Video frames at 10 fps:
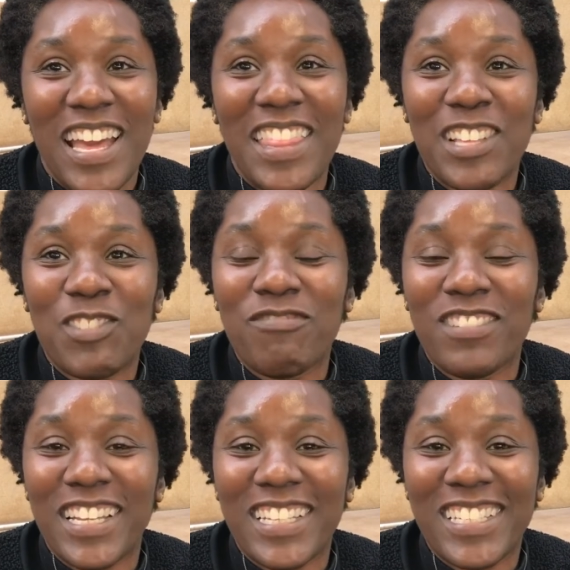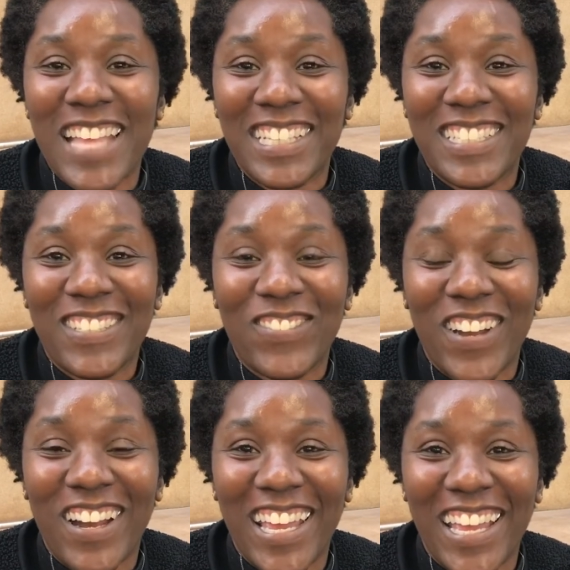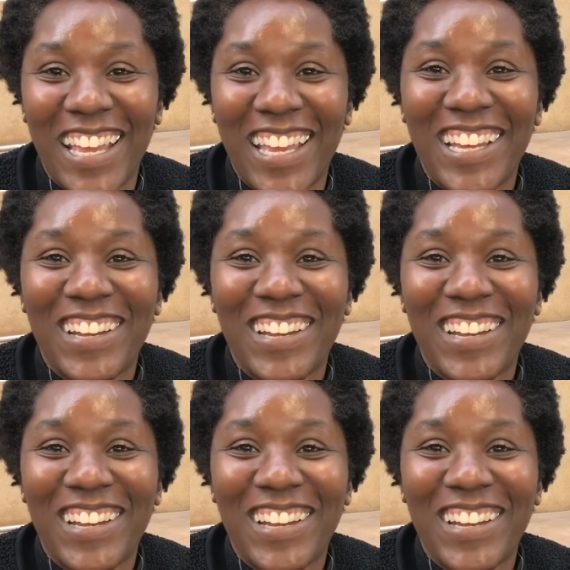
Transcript: and that's really satisfying